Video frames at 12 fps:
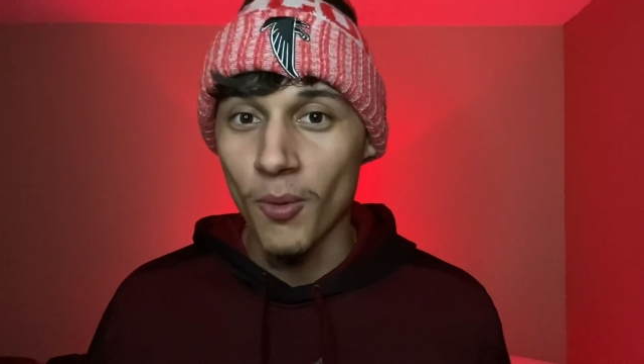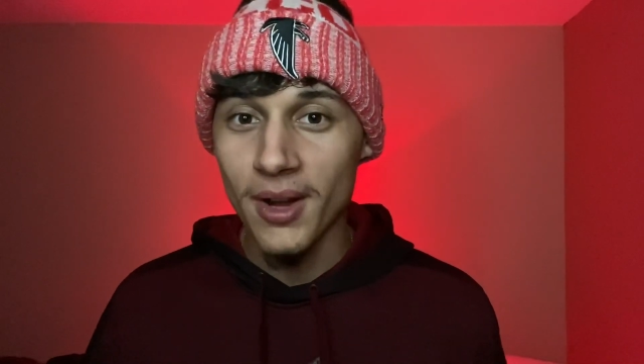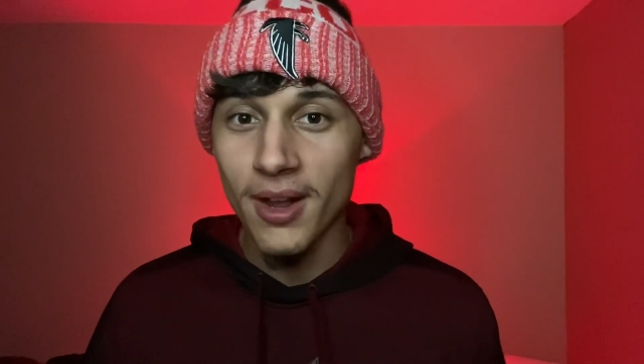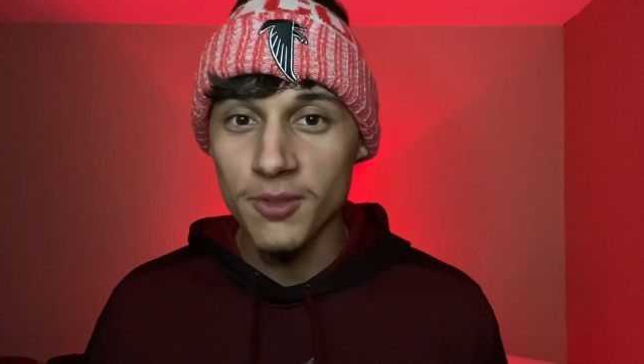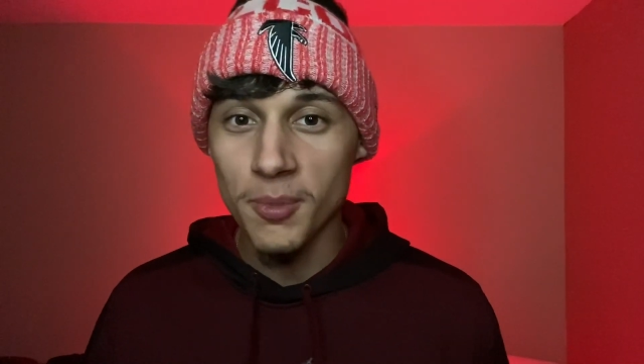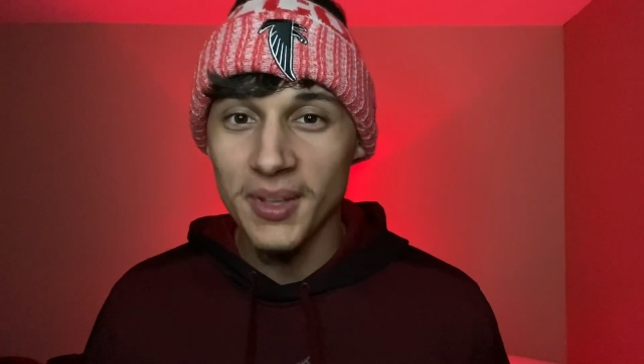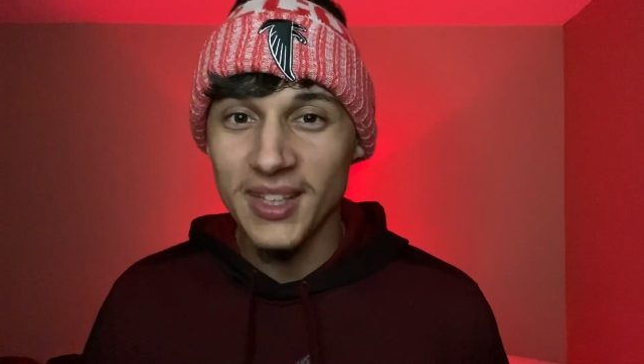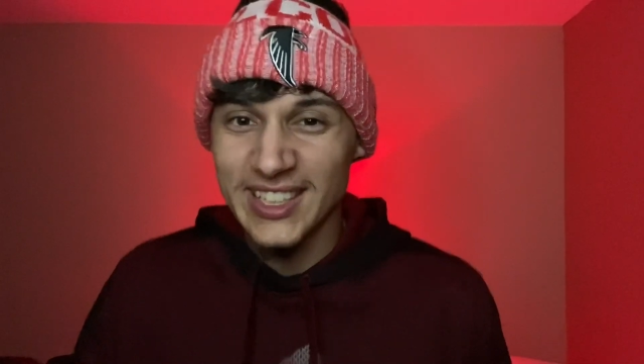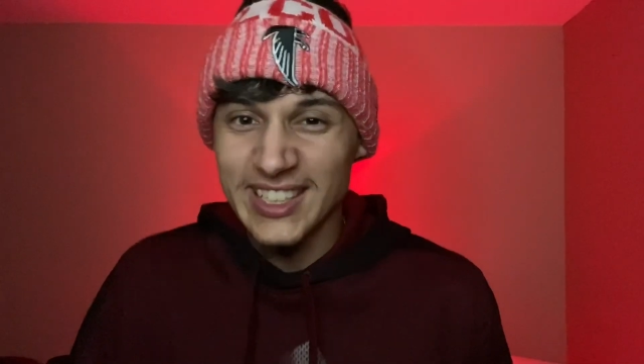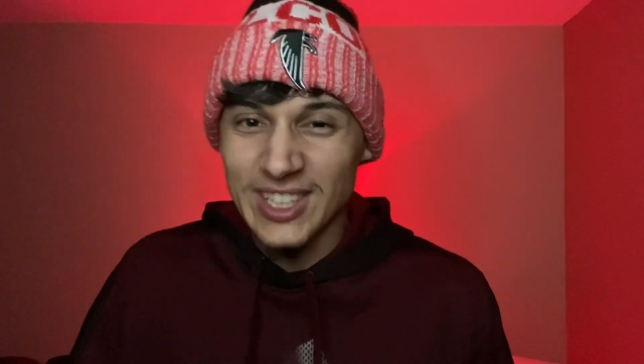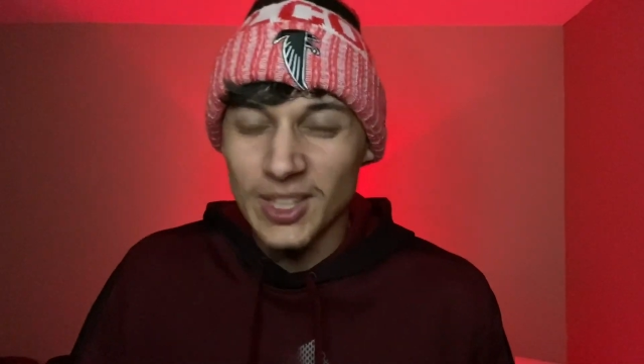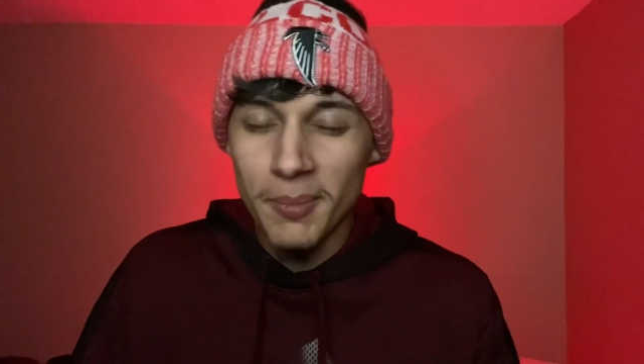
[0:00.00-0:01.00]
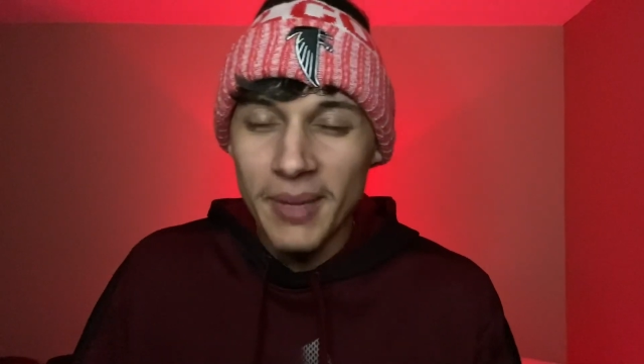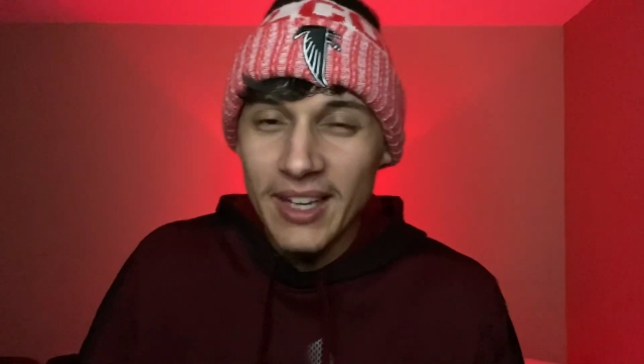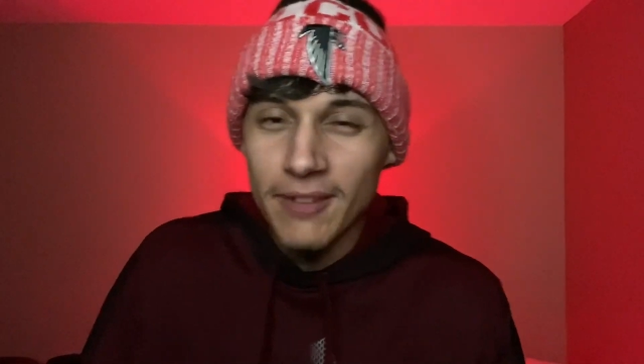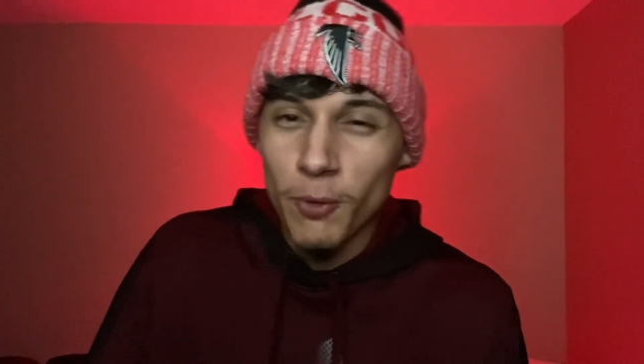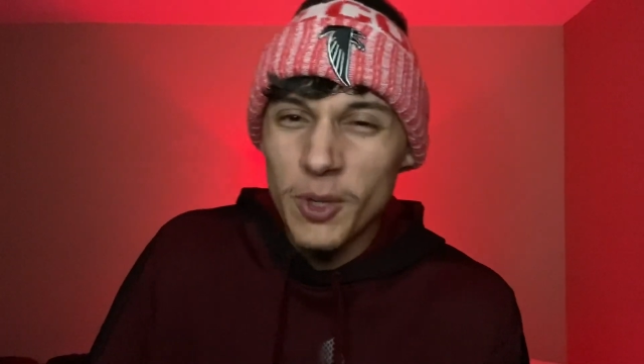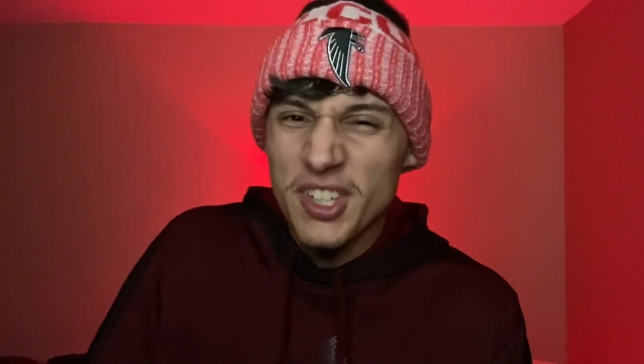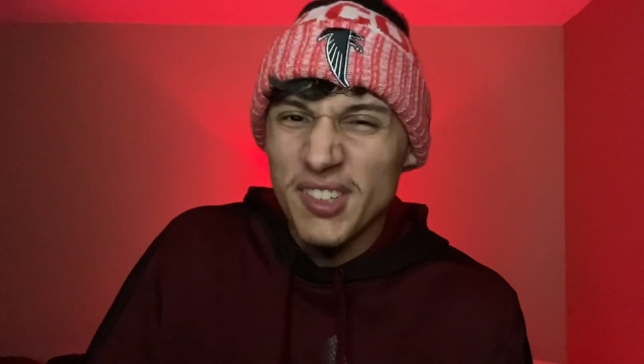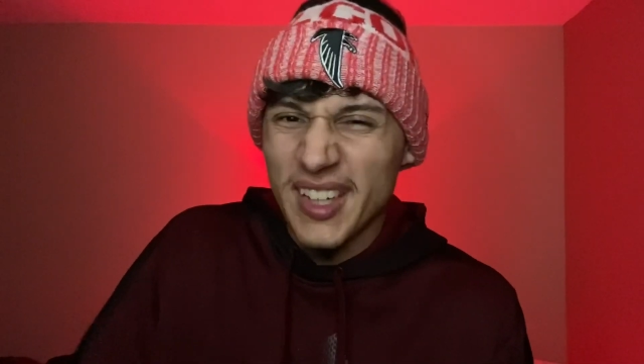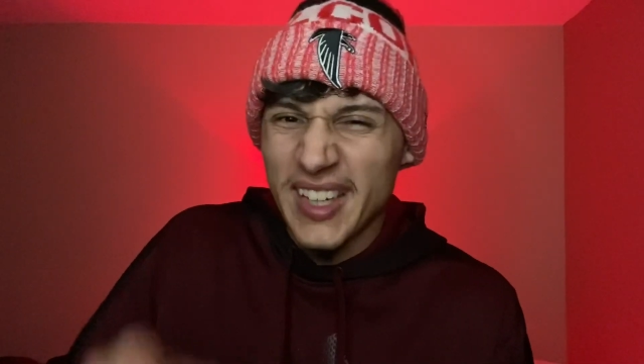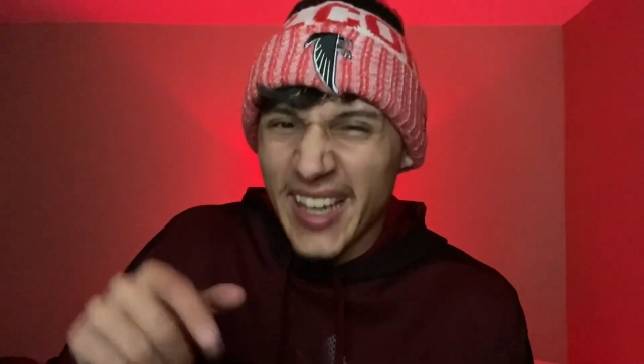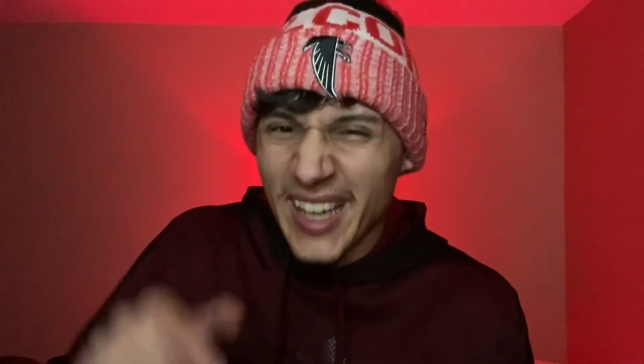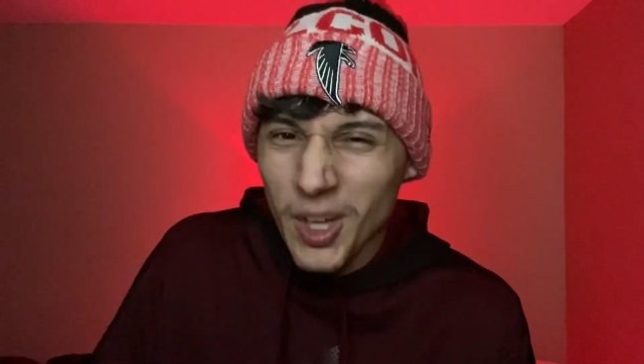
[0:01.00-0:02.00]
We don't have to be like, oh man, if we just
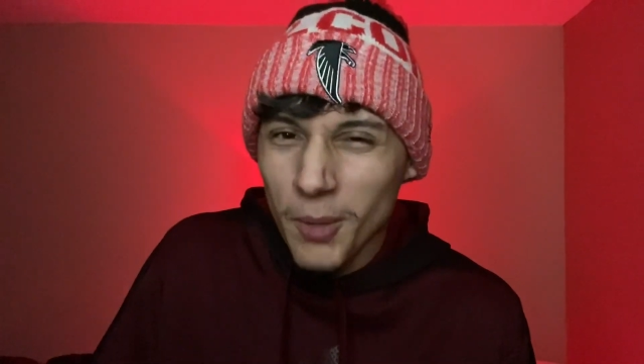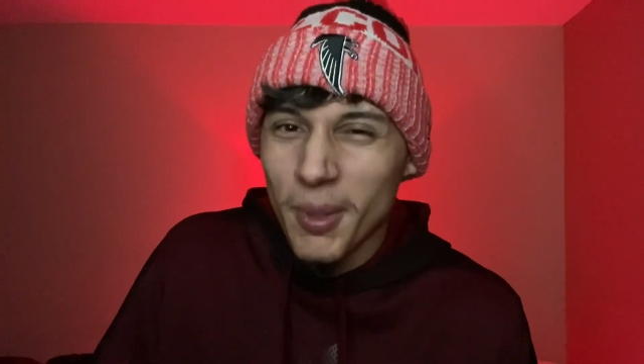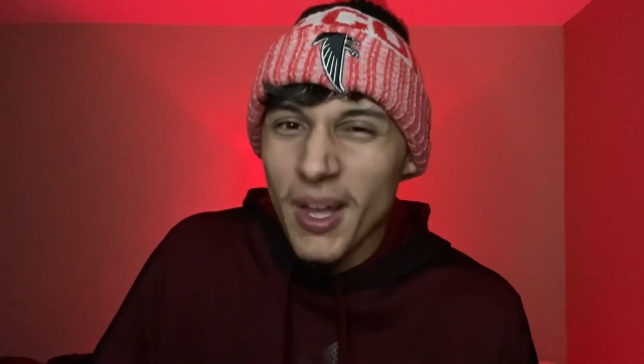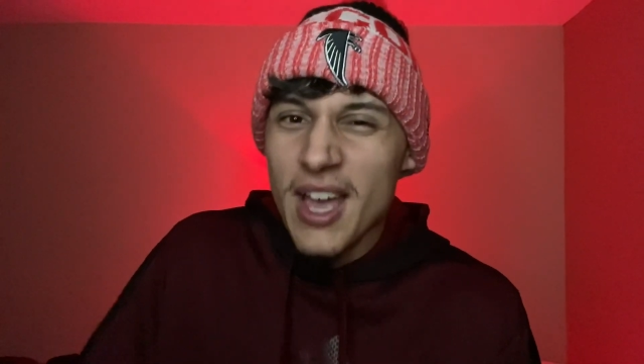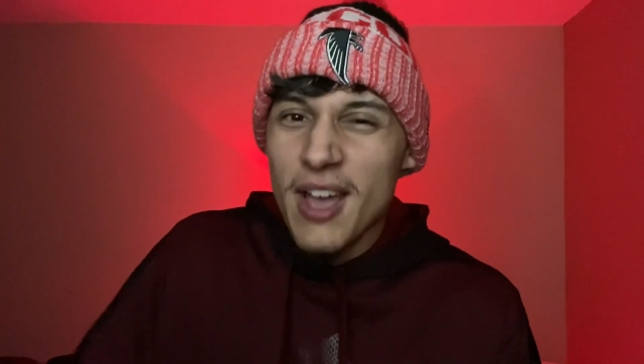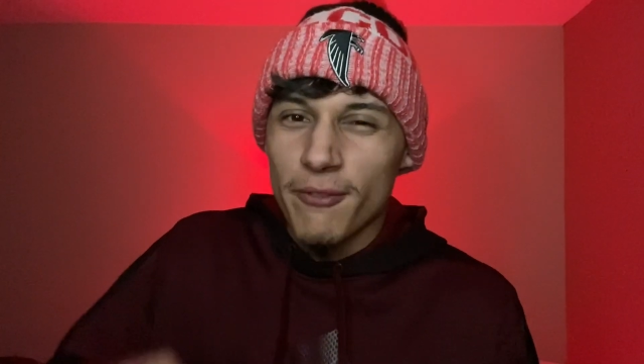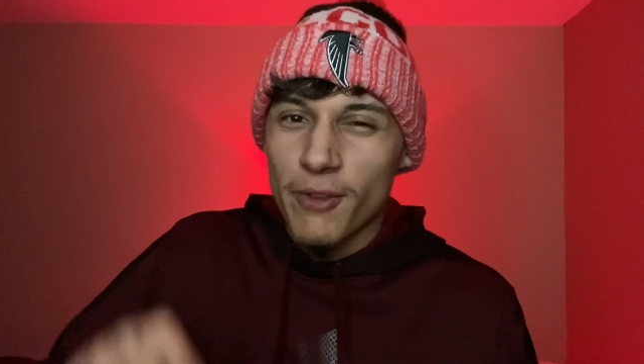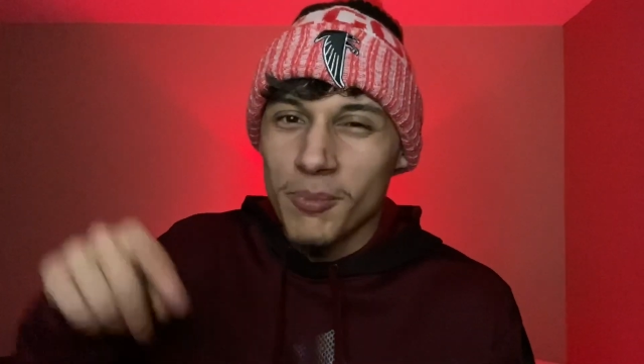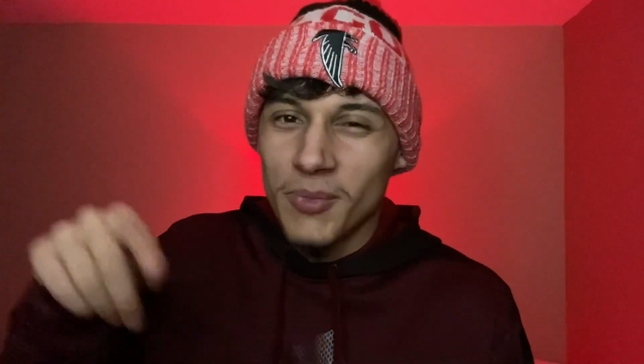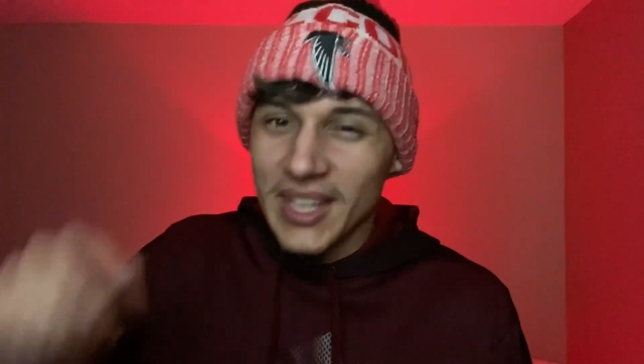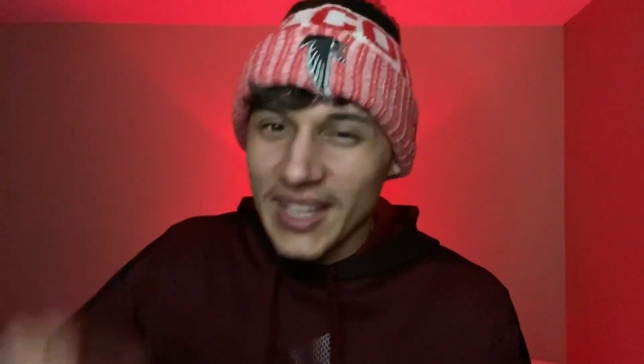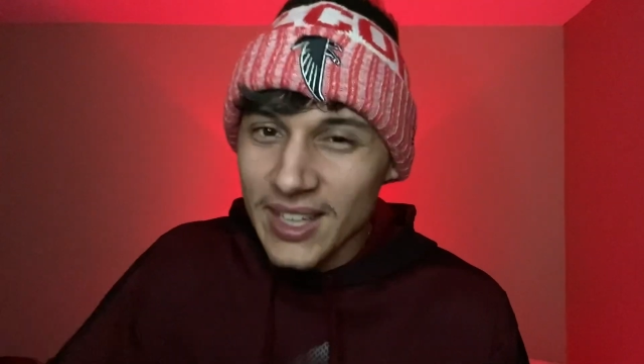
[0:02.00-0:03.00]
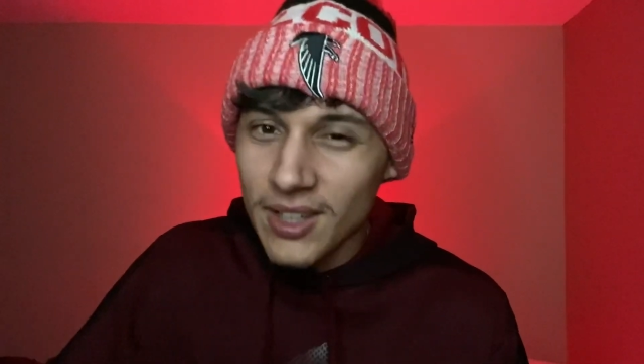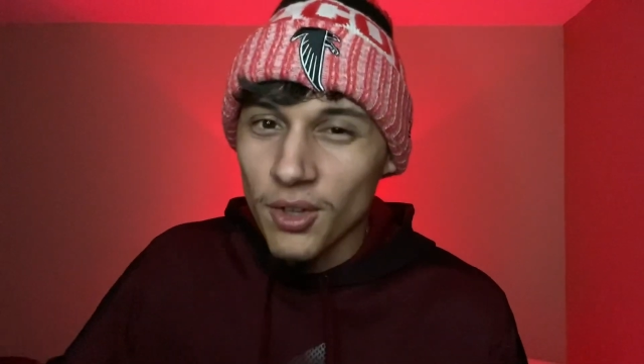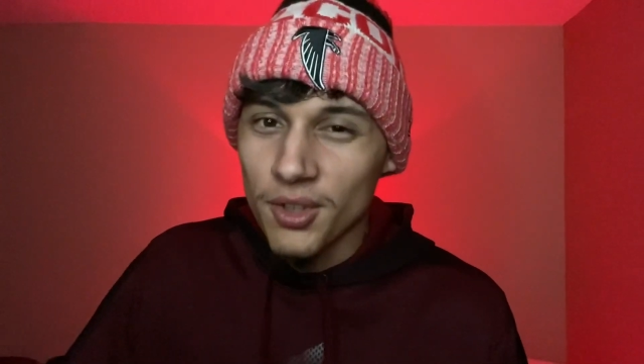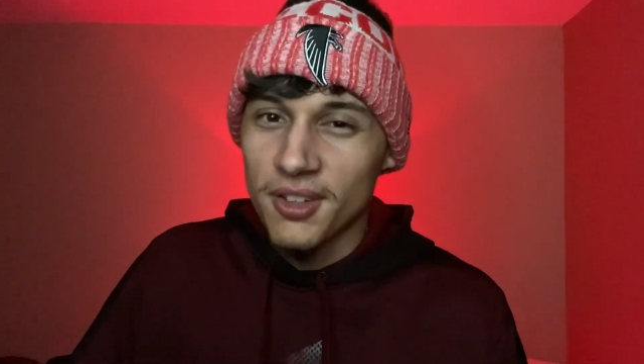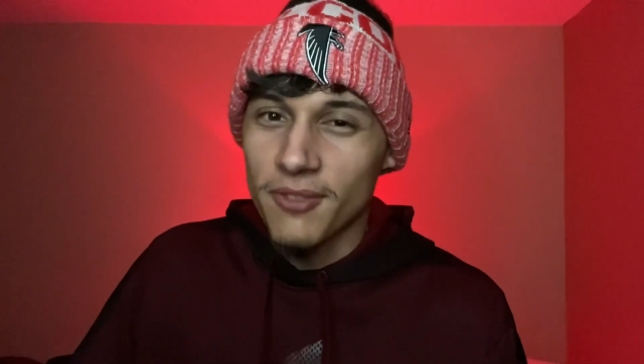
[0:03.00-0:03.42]
get help from the Eagles,